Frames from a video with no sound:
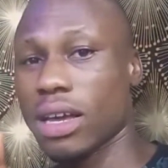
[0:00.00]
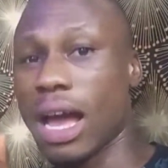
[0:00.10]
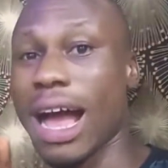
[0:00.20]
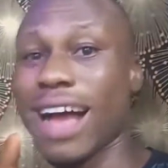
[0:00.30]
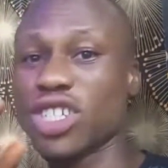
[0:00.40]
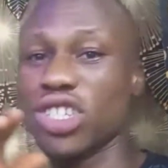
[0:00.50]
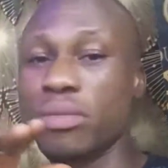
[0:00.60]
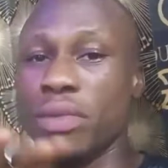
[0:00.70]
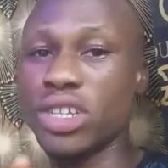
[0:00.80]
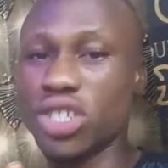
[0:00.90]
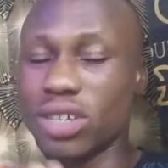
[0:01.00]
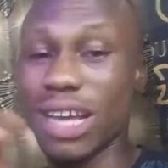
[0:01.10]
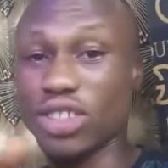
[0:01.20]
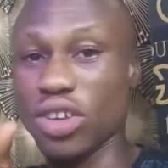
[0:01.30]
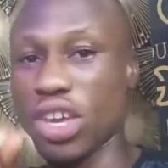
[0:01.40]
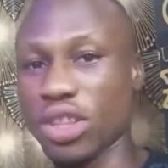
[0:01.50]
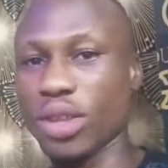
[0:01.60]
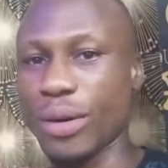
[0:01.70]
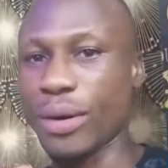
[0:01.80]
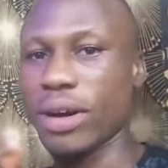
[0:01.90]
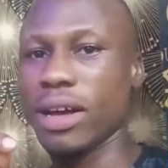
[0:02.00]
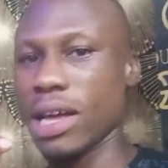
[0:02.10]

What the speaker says: are actually major that you ignore,